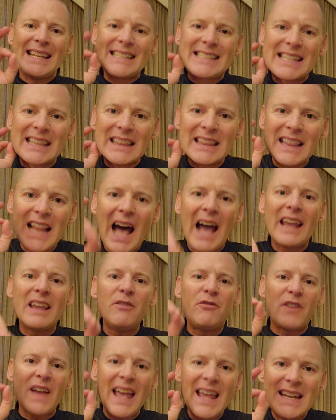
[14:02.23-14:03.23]
is
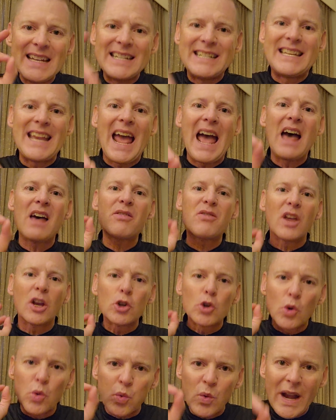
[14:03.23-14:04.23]
life and death
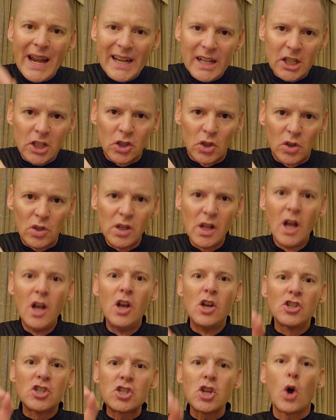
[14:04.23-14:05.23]
critical,
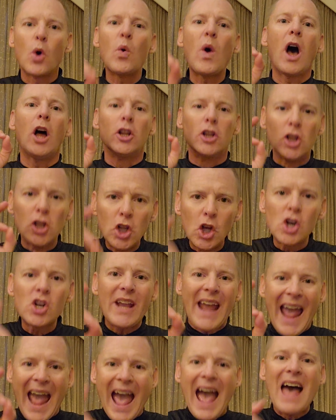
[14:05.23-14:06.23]
so look
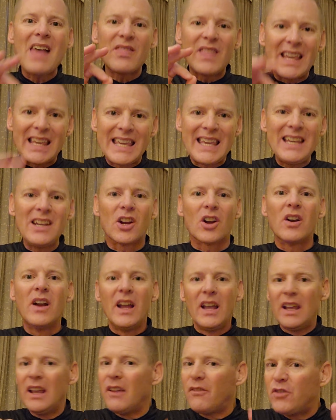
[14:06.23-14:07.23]
at the gear.
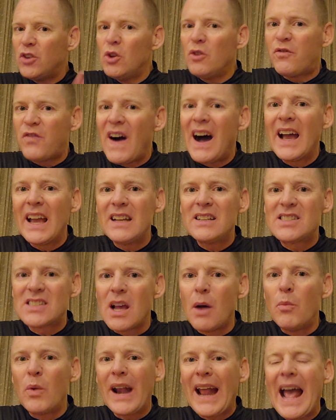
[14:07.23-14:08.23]
If you find
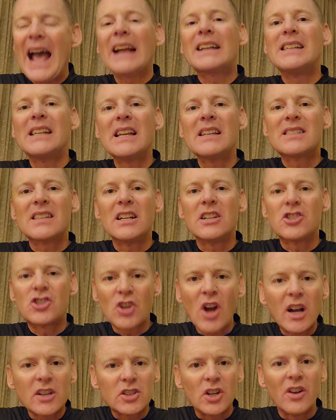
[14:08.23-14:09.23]
someone acting as an
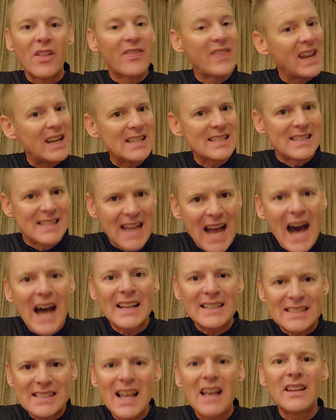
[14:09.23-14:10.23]
instructor that is
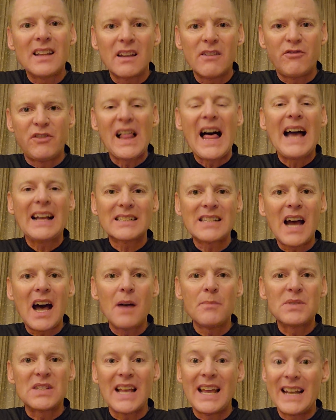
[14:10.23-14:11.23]
not selling flat
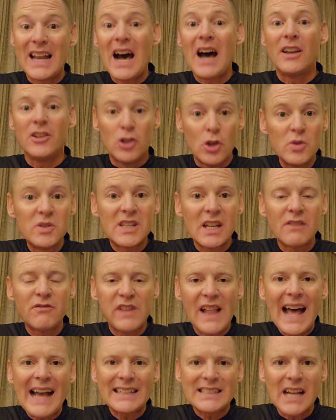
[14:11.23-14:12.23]
tops and not using
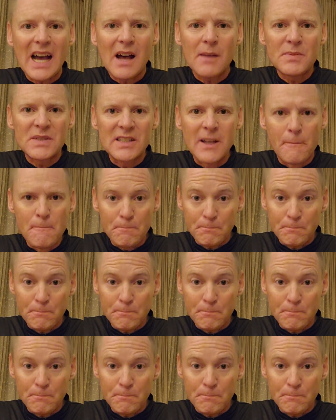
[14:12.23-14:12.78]
flat tops,